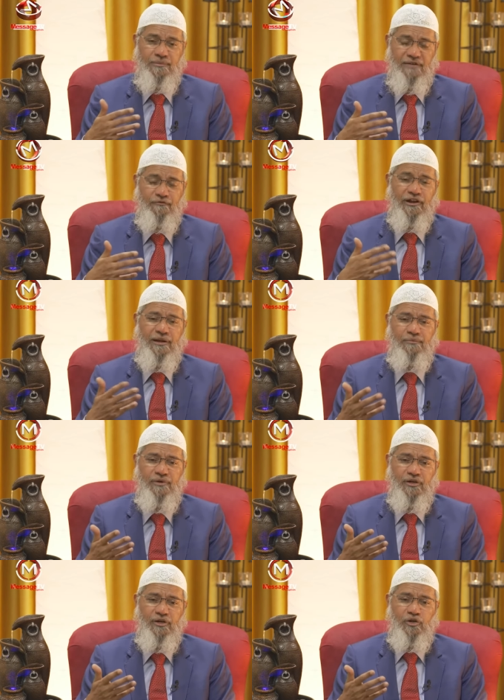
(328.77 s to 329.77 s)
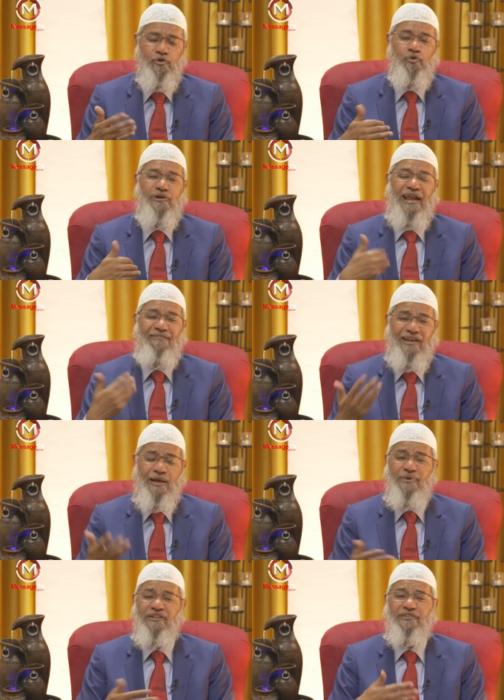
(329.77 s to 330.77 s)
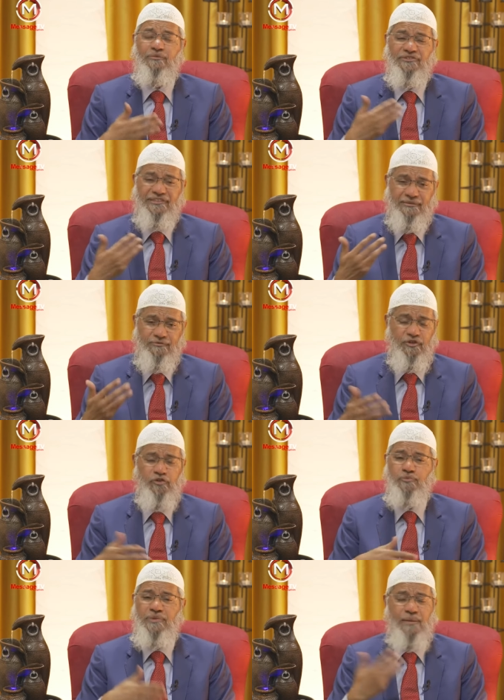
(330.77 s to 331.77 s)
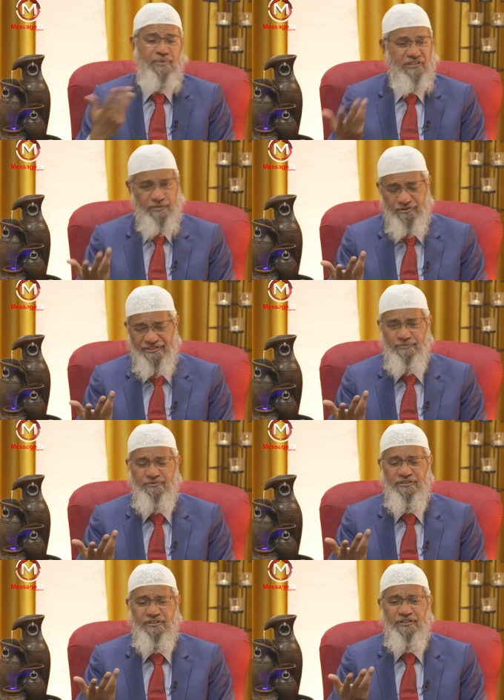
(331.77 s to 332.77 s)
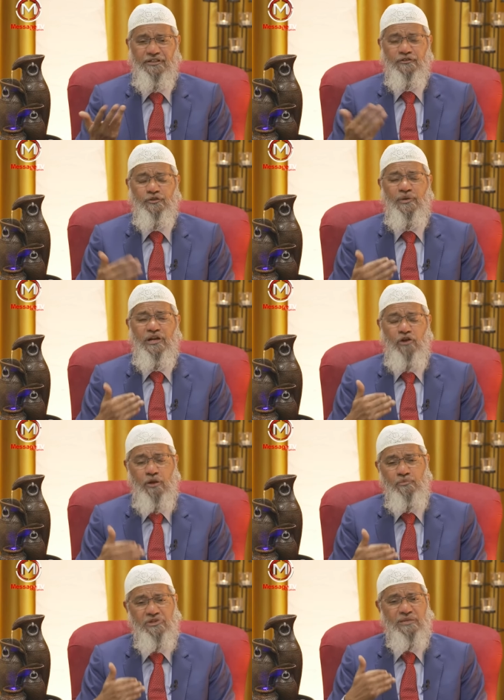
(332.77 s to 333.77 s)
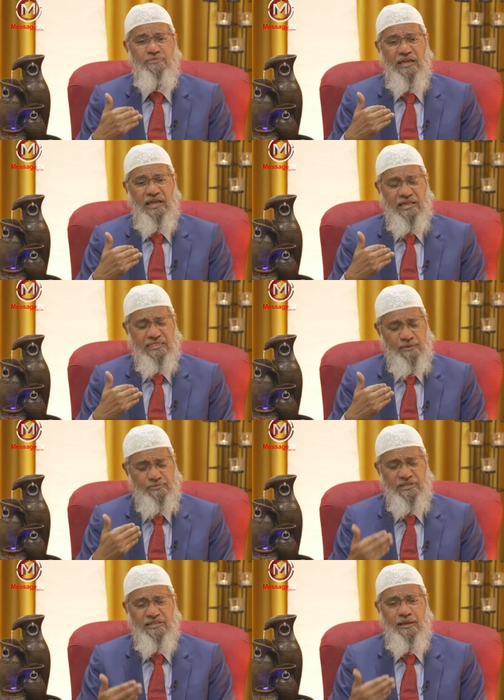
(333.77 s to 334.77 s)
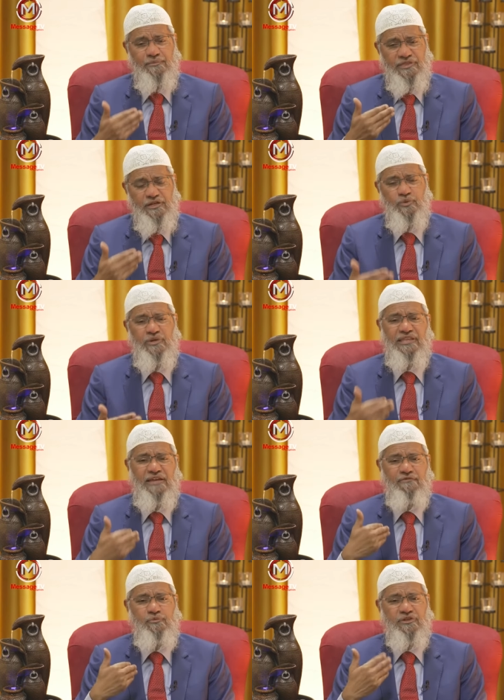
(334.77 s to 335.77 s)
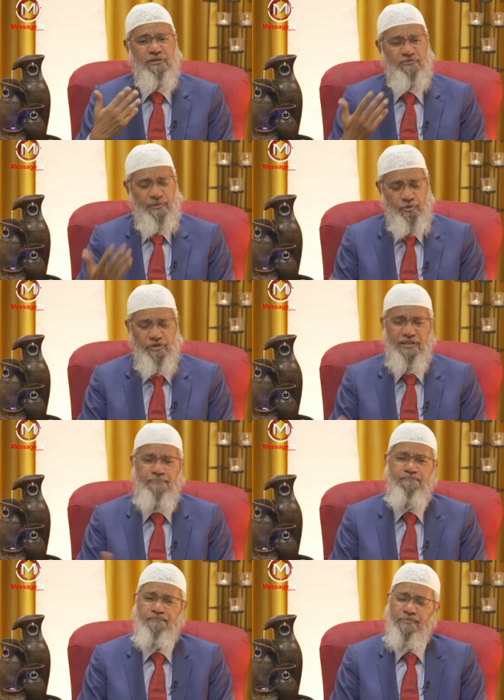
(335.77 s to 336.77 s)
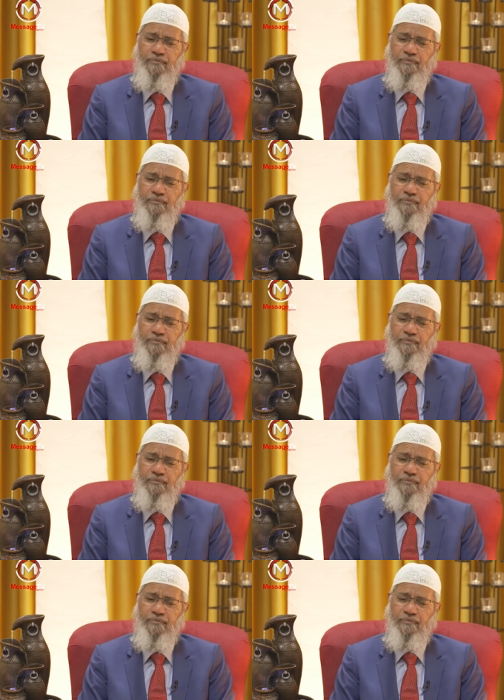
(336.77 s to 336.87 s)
for him to travel amongst the Muslims or to be among the Muslims. So when a non-Muslim accepts Islam, see to it that the Muslims support them.